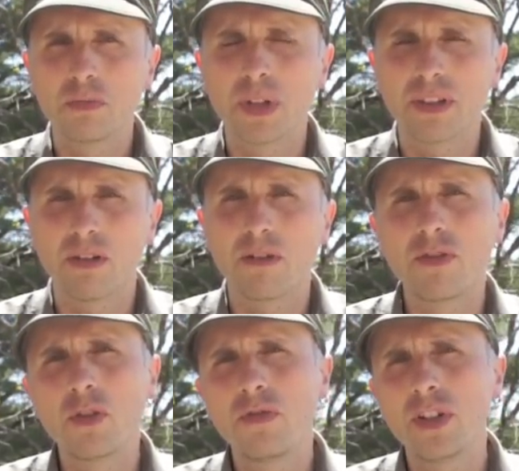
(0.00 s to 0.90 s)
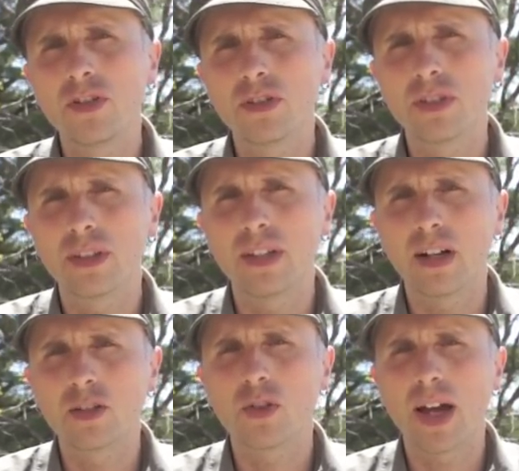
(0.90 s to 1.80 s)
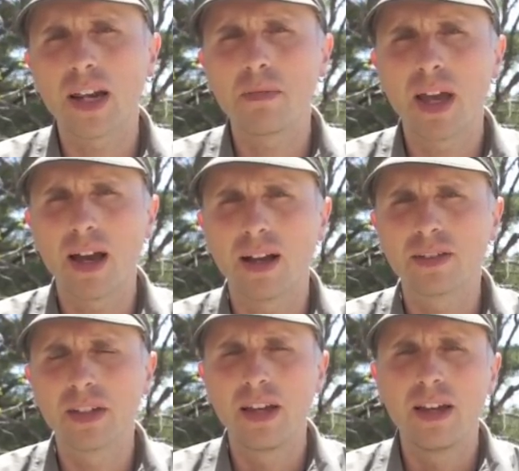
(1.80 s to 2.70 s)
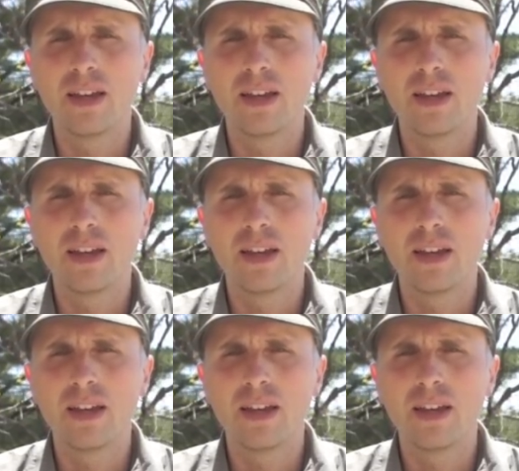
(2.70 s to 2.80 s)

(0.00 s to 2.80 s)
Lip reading: but there are a few features that the Ultra Atom has